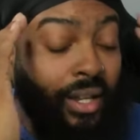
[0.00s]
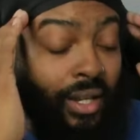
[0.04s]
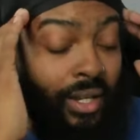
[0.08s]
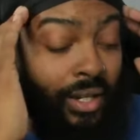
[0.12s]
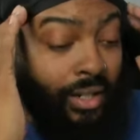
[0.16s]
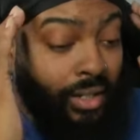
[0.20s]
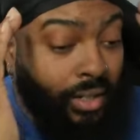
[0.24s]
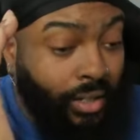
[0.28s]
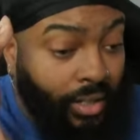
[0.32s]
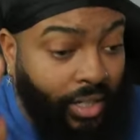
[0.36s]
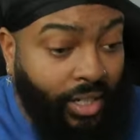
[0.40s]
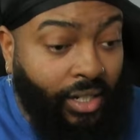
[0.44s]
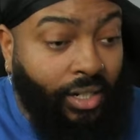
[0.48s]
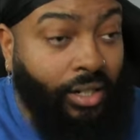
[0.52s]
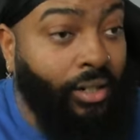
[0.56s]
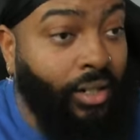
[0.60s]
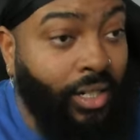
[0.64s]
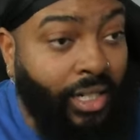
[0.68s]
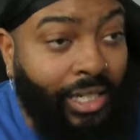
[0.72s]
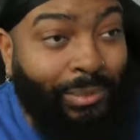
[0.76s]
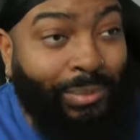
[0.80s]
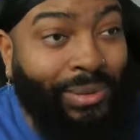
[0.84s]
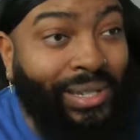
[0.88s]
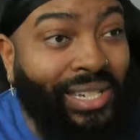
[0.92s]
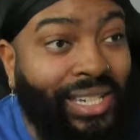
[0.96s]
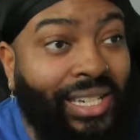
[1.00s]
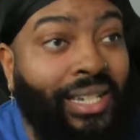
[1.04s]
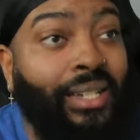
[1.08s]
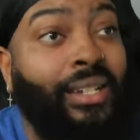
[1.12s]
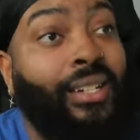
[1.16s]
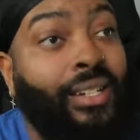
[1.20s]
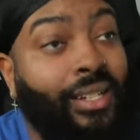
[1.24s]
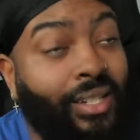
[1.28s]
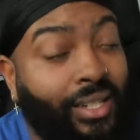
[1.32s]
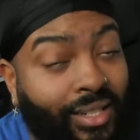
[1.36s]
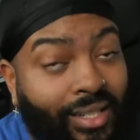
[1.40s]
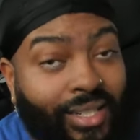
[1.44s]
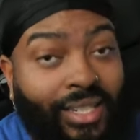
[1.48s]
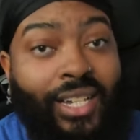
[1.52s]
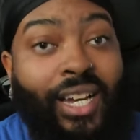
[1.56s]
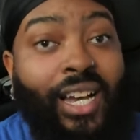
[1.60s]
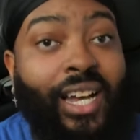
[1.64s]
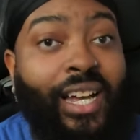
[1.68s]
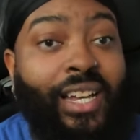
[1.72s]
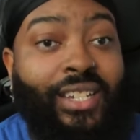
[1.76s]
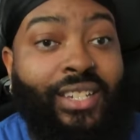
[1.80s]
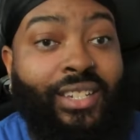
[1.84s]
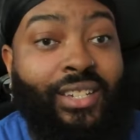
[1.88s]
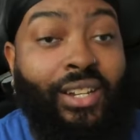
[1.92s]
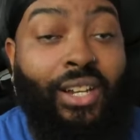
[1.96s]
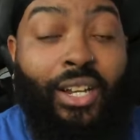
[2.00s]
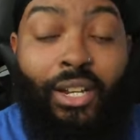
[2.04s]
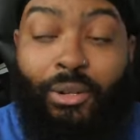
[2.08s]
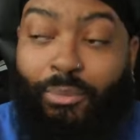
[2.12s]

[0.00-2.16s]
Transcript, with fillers: literally be concussed,